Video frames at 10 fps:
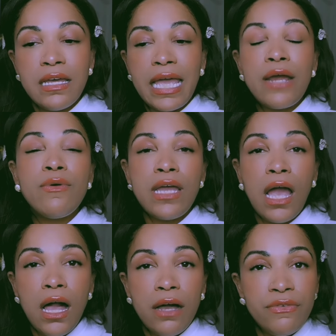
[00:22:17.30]

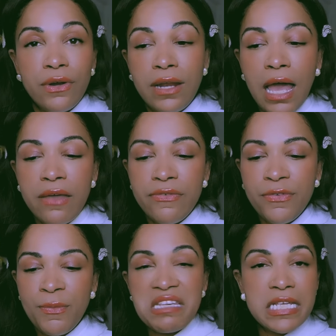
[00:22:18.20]
area of your life.
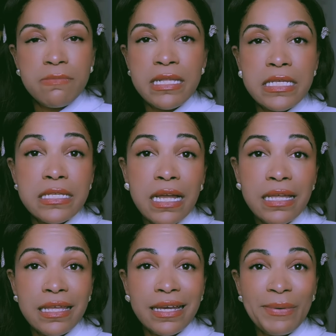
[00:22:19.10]
6 months is
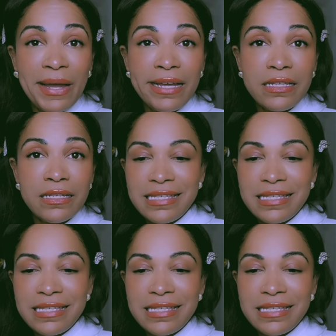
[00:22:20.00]
nothing, right?